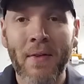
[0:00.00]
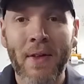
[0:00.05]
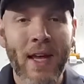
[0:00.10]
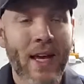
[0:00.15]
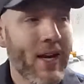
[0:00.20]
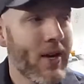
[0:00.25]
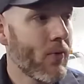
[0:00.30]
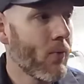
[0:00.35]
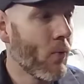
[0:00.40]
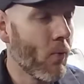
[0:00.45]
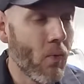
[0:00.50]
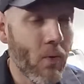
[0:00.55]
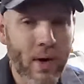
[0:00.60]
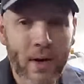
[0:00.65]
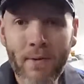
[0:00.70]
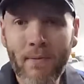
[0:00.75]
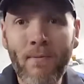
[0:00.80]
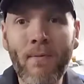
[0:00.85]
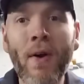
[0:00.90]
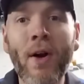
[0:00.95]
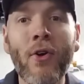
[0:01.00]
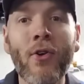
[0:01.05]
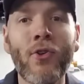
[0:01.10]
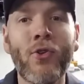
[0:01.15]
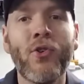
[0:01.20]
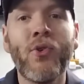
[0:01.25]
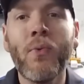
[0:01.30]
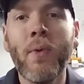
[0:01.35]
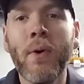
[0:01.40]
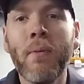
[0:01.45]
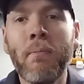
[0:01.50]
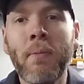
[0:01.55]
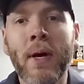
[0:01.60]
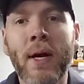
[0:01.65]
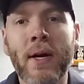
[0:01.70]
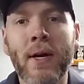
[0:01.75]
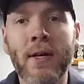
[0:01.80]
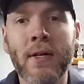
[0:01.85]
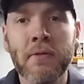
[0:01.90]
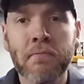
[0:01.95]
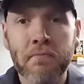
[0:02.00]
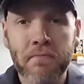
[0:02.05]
in one fell swoop here,